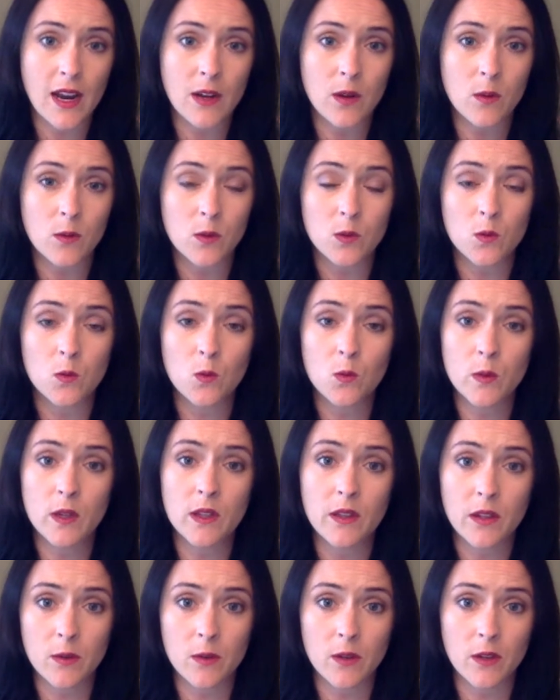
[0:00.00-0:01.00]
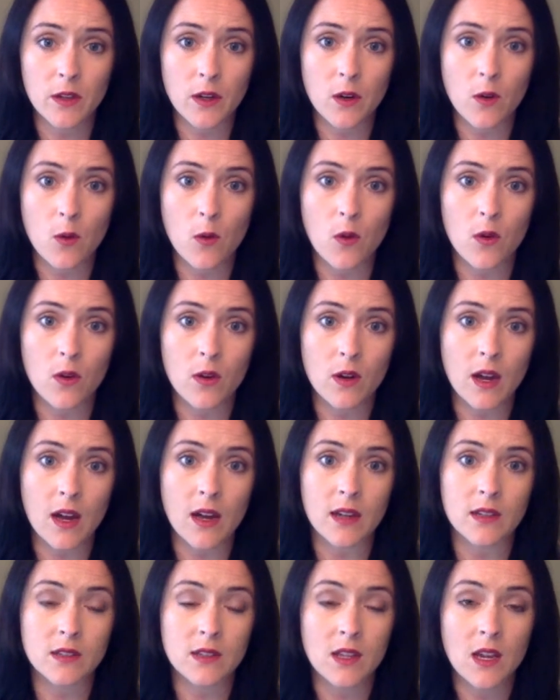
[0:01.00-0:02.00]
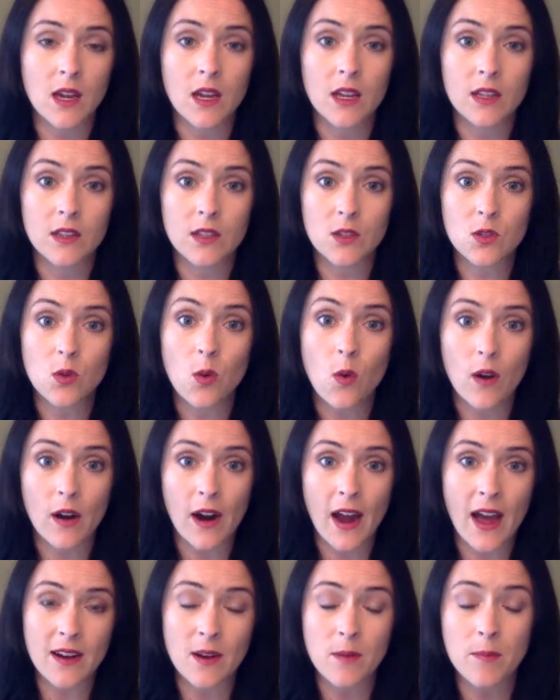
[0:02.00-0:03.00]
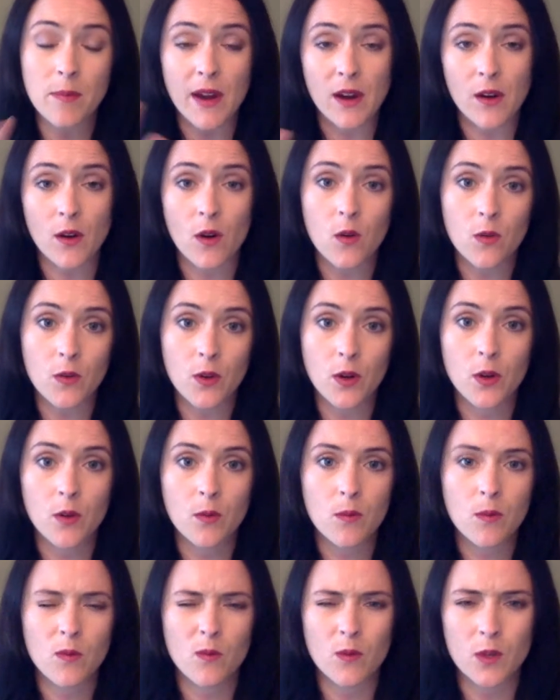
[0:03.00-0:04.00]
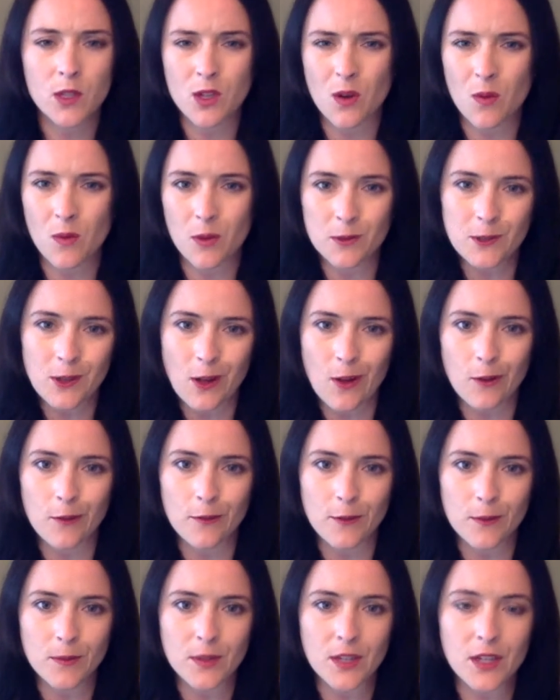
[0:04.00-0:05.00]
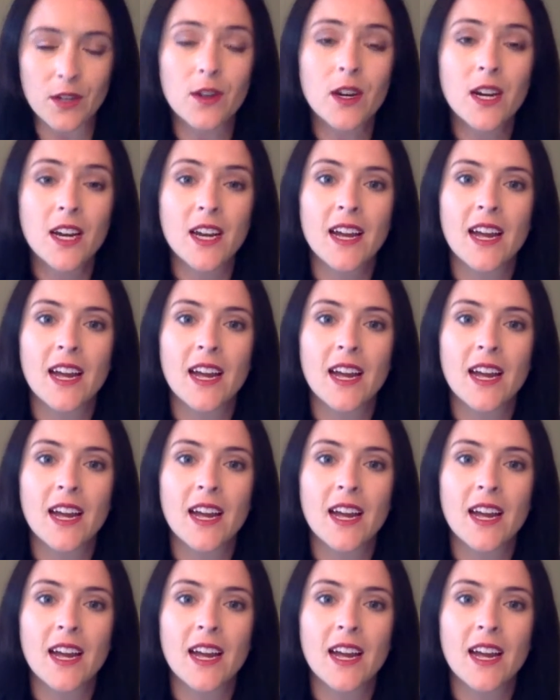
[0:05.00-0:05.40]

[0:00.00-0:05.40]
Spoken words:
and it was really, really cool because the tour had a barrel room, which almost all of them do,